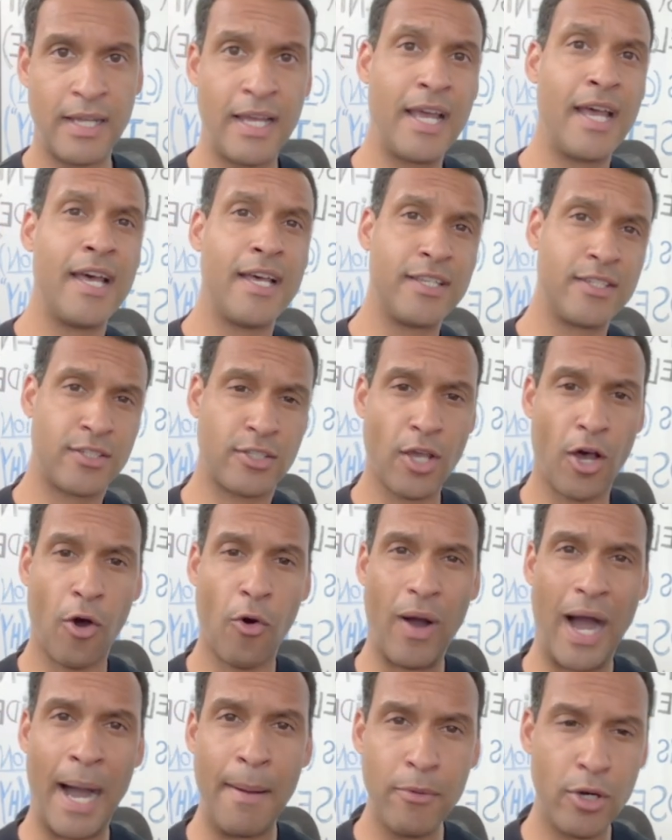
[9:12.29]
So
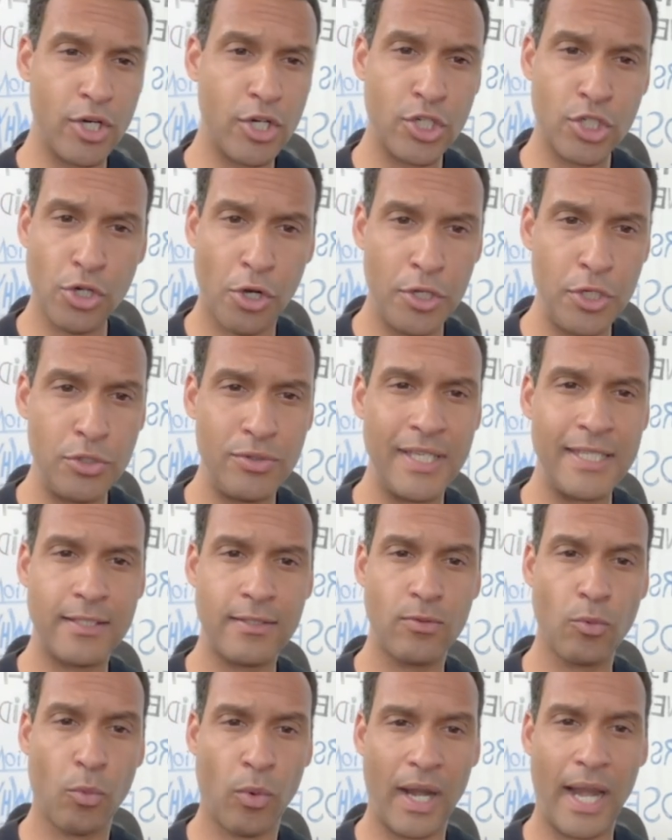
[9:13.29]
I'm going to show you this,
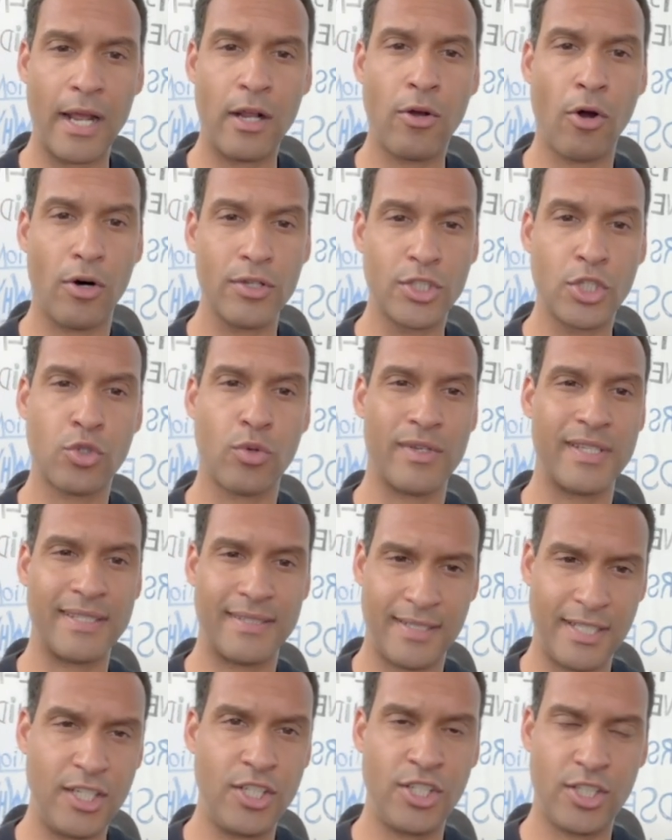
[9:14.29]
what I call
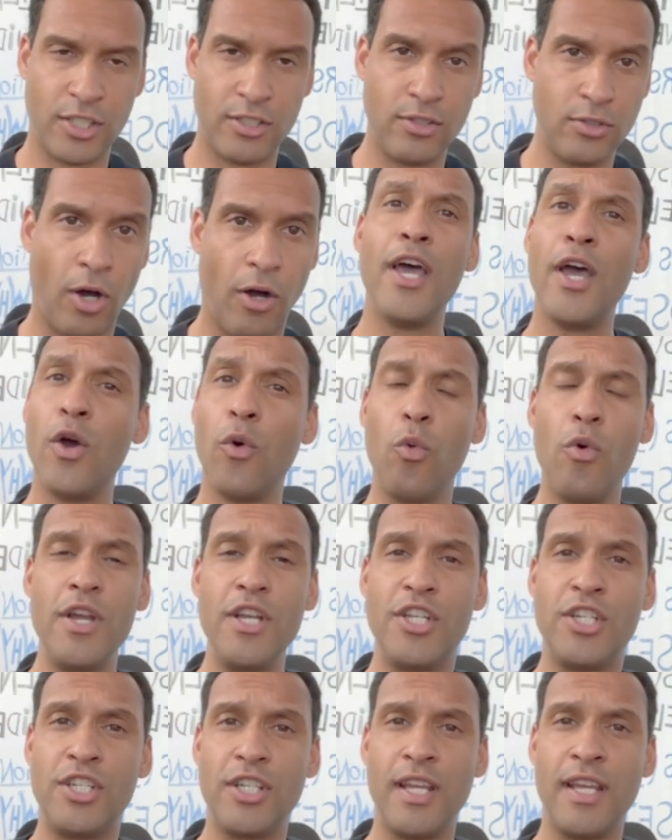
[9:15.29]
transition doc,
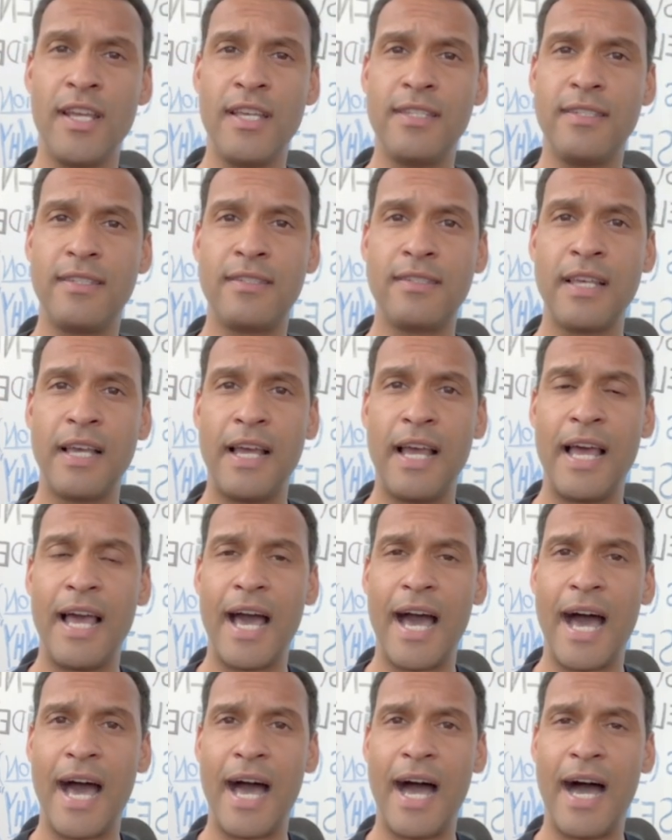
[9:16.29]
which is
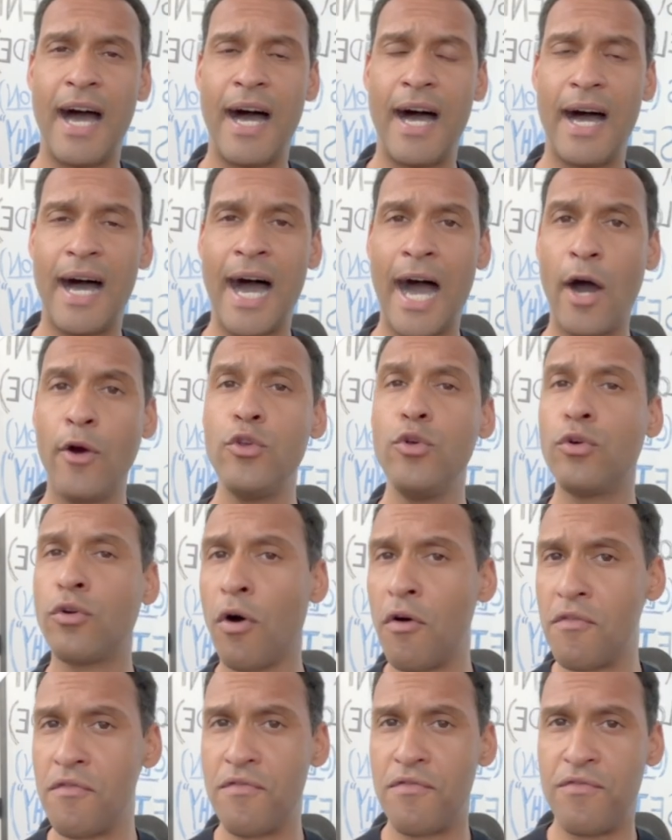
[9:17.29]
how you
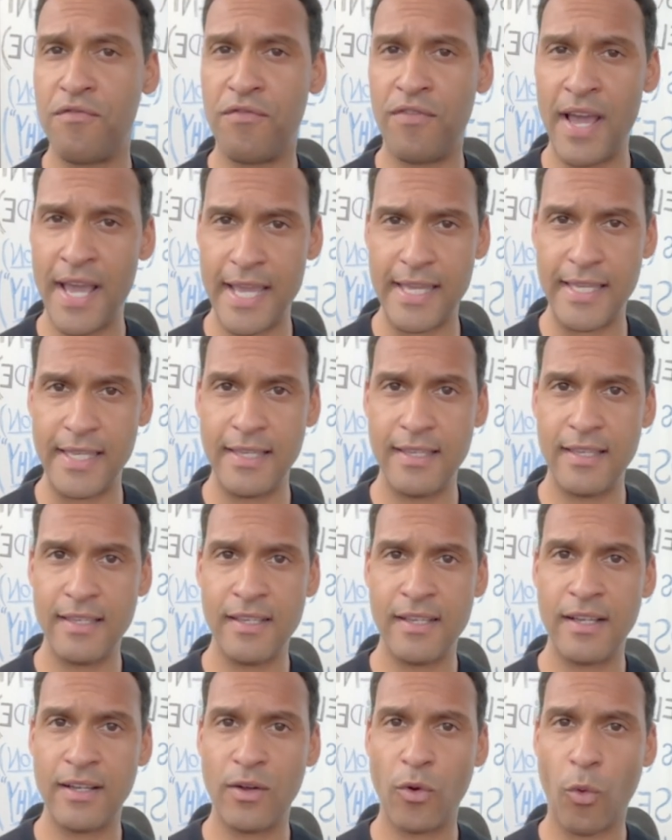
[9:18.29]
convey
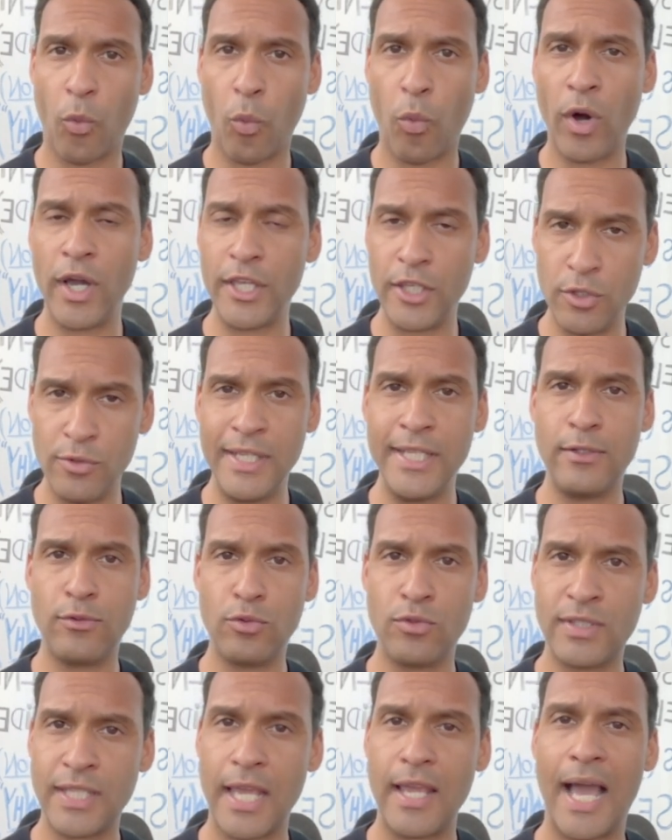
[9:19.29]
what you need to
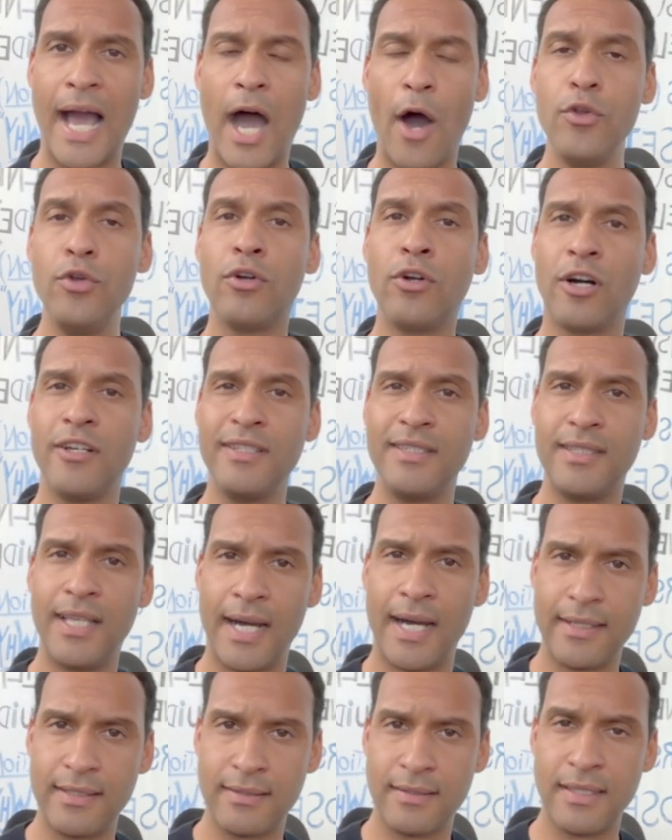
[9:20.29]
say, how you
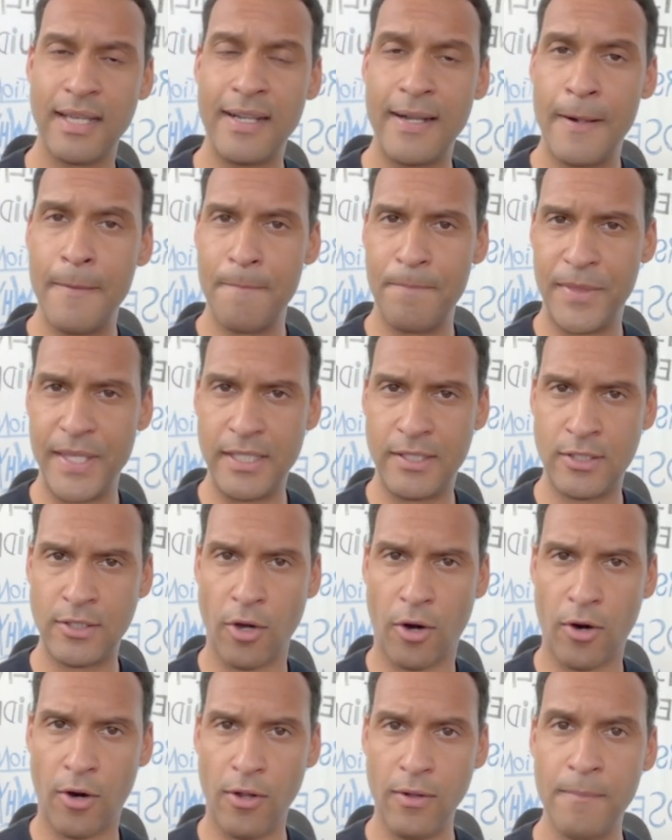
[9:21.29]
conduct this
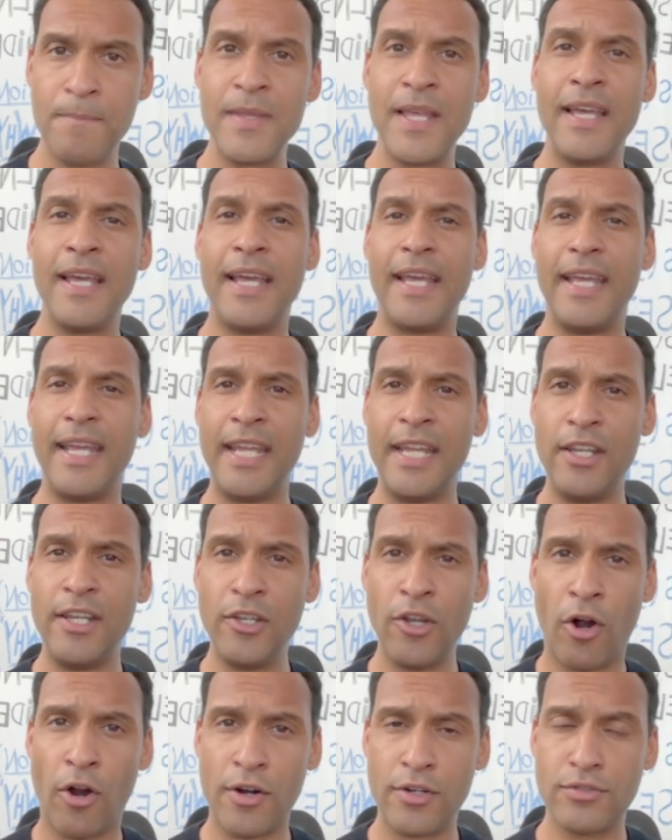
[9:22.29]
call in
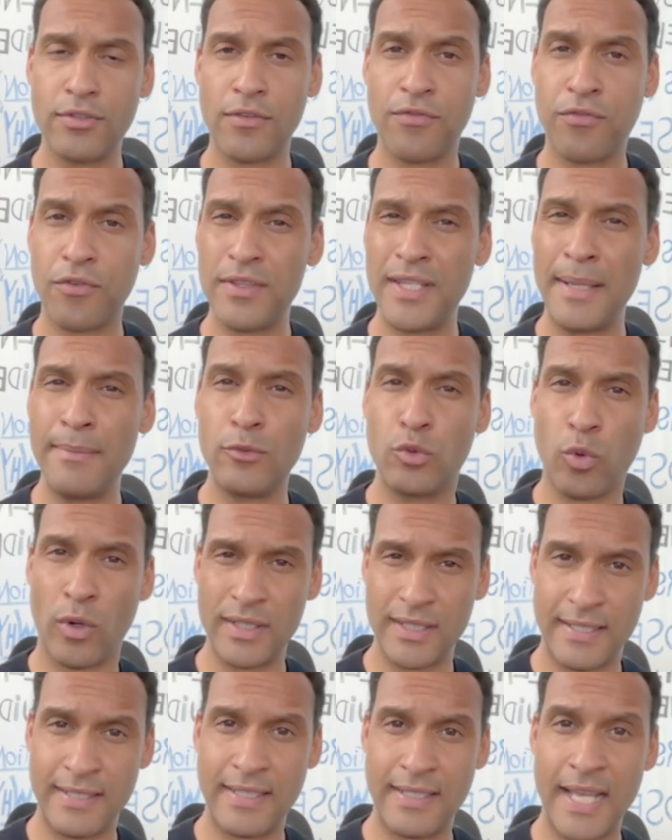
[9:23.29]
order for them to
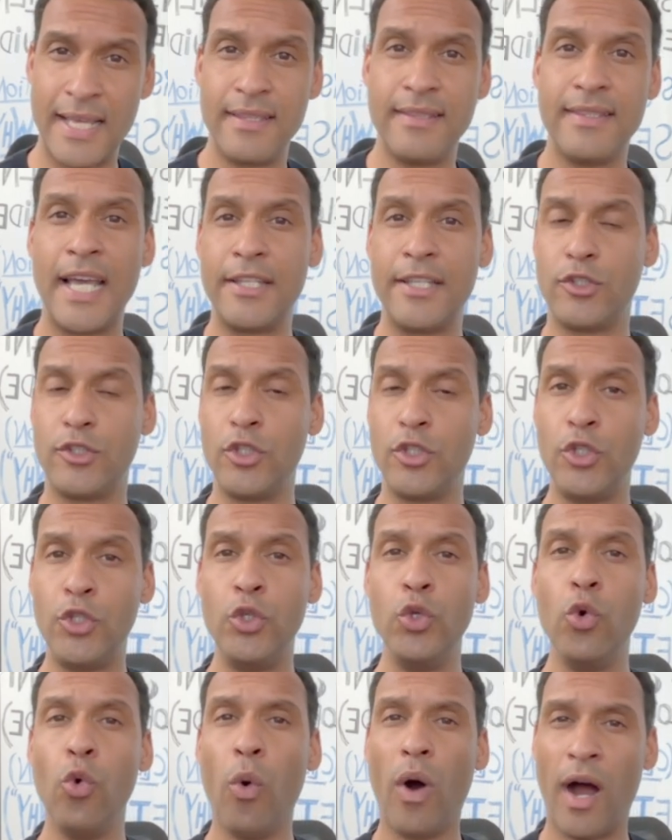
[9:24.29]
understand that
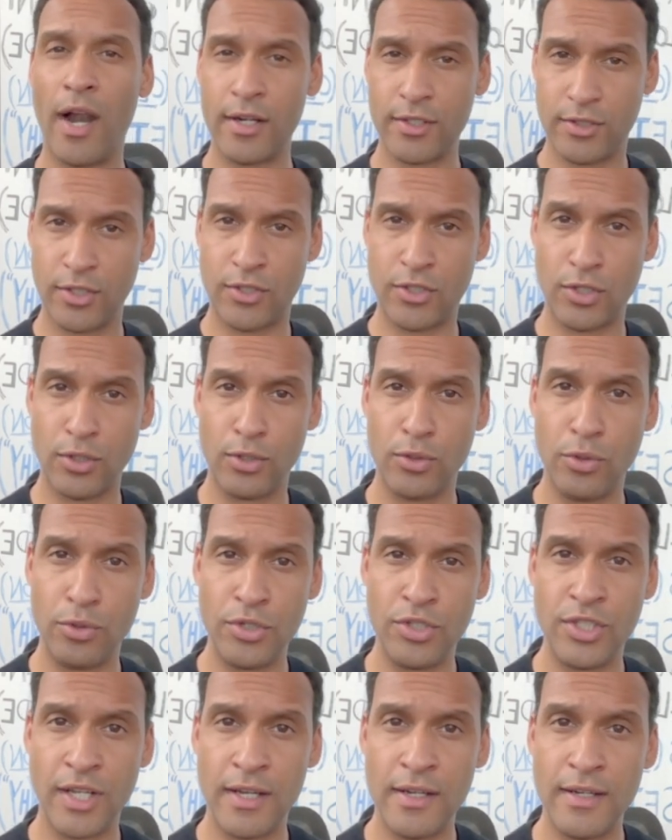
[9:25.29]
you are the
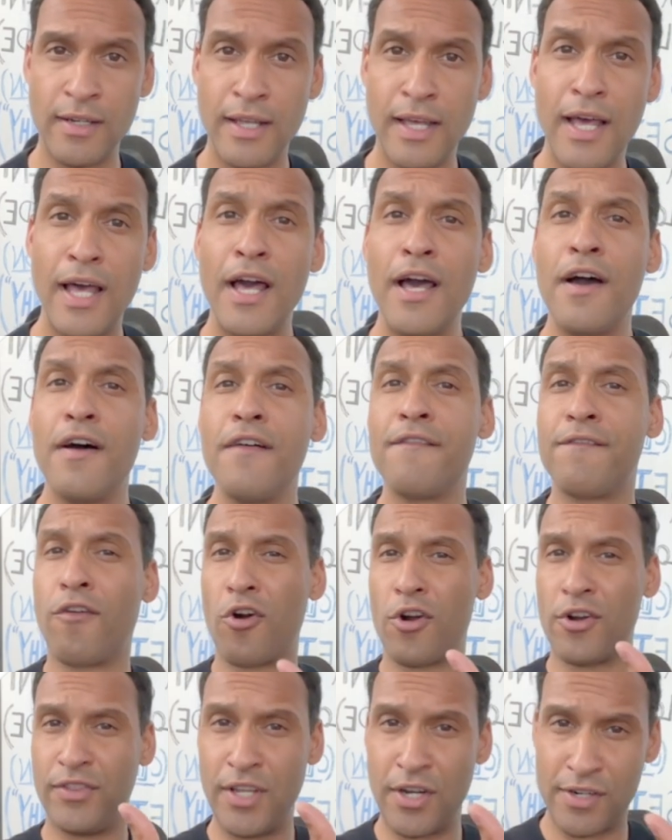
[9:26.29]
solution for
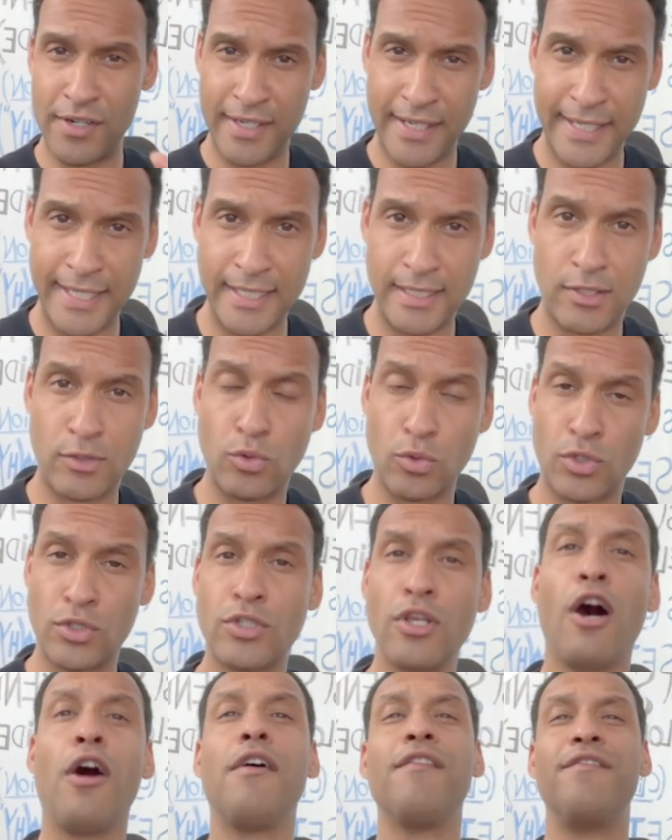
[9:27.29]
their needs, to
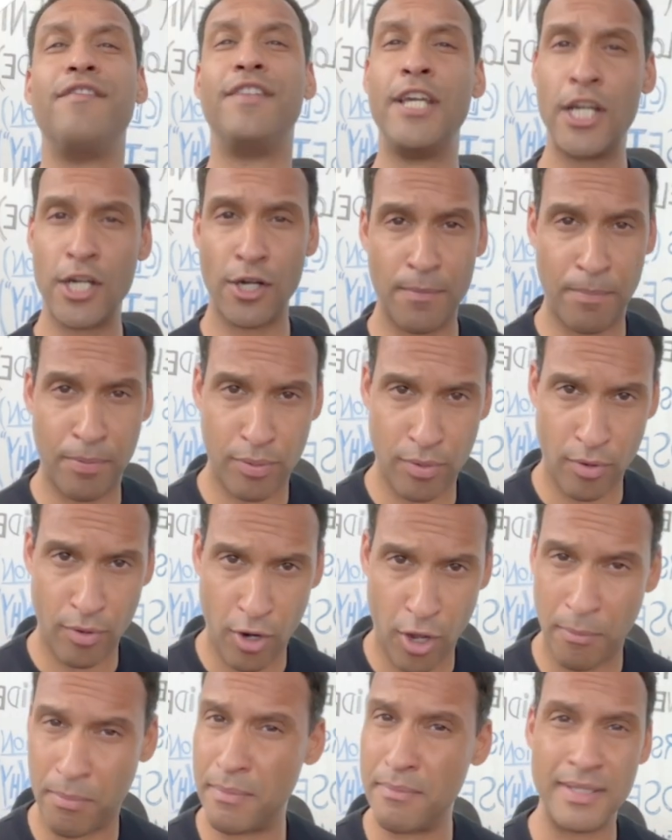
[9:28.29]
solve their
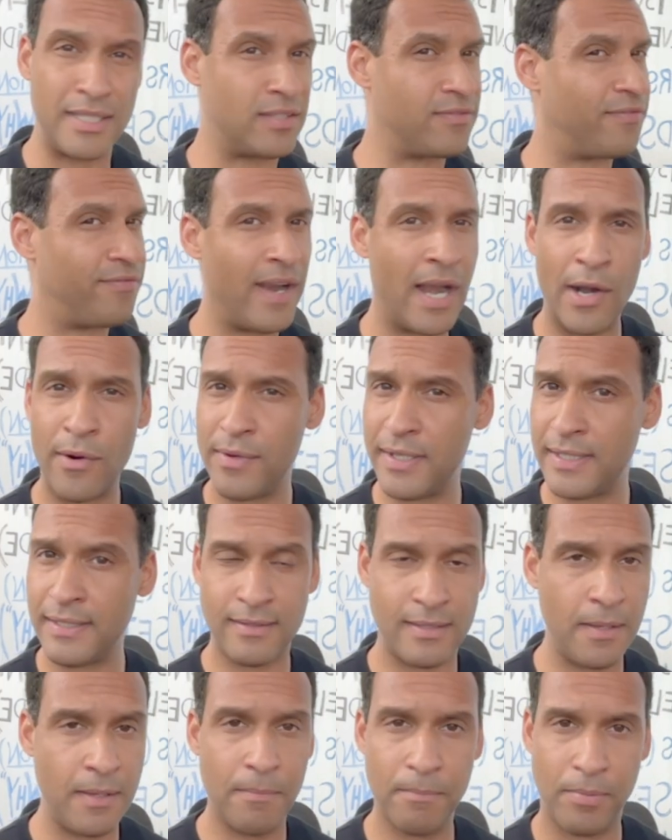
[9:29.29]
problem. Is very
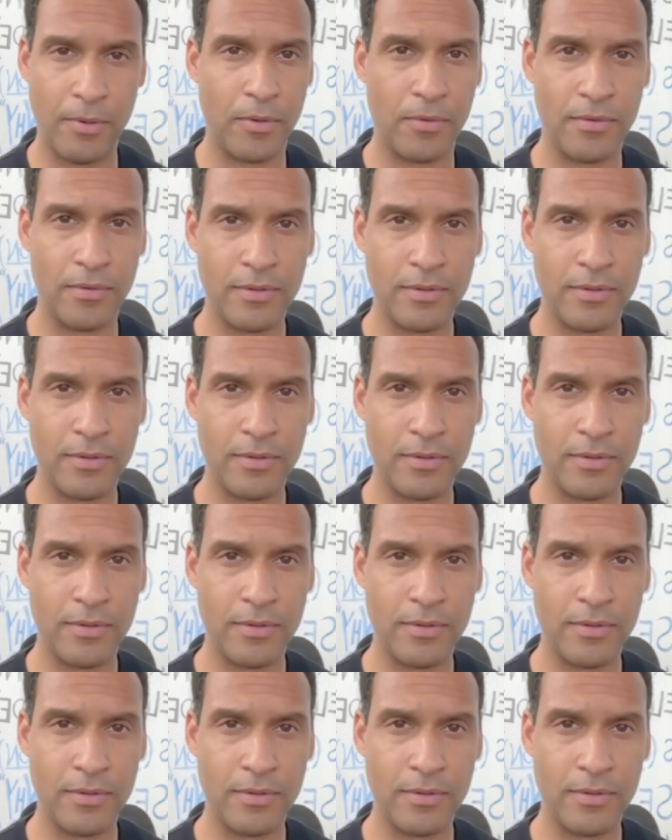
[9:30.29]
simple.